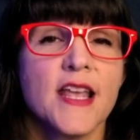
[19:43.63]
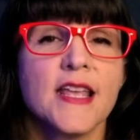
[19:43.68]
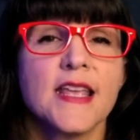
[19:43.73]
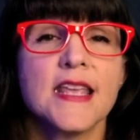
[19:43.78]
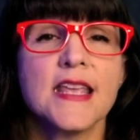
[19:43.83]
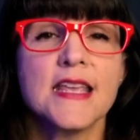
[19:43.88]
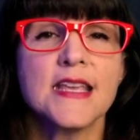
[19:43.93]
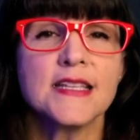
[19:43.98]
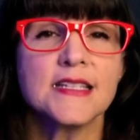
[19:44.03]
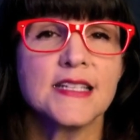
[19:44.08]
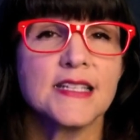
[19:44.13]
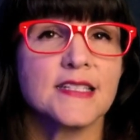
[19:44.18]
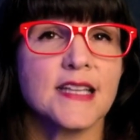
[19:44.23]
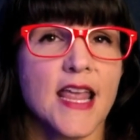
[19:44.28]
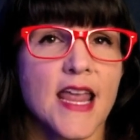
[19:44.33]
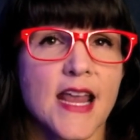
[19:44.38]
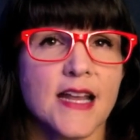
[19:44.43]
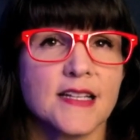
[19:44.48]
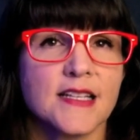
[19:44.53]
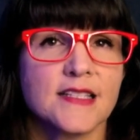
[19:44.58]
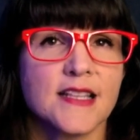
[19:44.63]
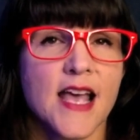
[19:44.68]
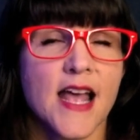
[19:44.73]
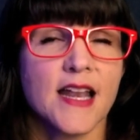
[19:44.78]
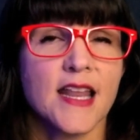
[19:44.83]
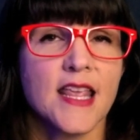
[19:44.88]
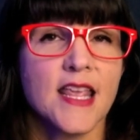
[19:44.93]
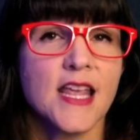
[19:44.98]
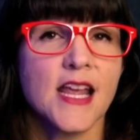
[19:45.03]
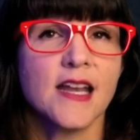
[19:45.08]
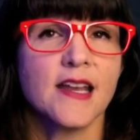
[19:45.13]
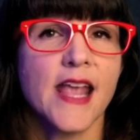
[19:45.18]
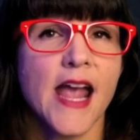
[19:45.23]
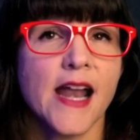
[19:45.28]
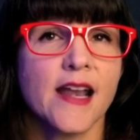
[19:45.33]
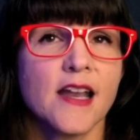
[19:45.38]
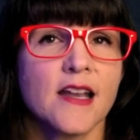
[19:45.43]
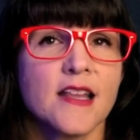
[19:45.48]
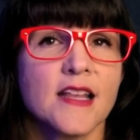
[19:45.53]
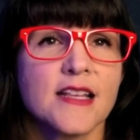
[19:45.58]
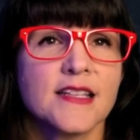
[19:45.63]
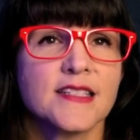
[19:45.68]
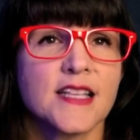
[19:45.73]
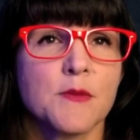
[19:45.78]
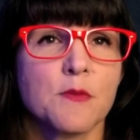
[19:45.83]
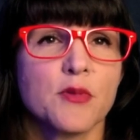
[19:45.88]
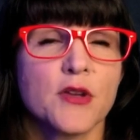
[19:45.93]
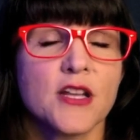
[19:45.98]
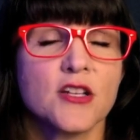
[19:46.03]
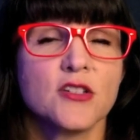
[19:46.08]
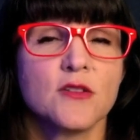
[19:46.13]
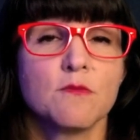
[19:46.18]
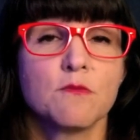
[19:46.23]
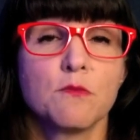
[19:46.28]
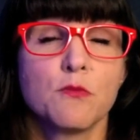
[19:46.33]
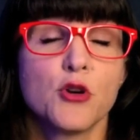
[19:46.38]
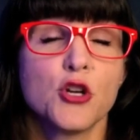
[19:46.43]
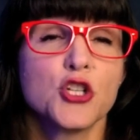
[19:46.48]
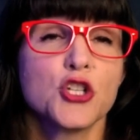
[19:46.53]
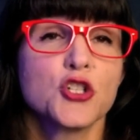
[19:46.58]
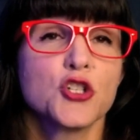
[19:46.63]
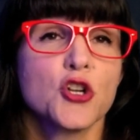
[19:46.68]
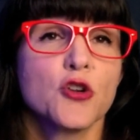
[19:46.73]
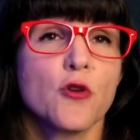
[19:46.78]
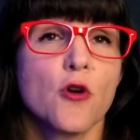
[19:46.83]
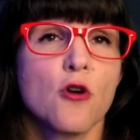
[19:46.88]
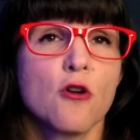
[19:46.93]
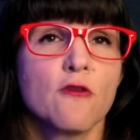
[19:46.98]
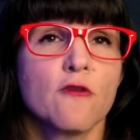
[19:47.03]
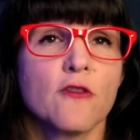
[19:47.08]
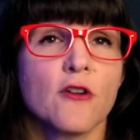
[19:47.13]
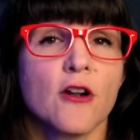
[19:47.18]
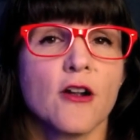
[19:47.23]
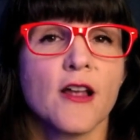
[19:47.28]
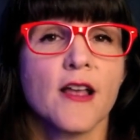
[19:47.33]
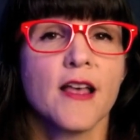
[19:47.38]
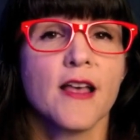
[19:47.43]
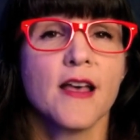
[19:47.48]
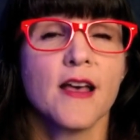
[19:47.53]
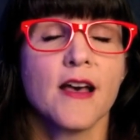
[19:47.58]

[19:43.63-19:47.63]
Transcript: he states that he and Kennedy simply pushed her over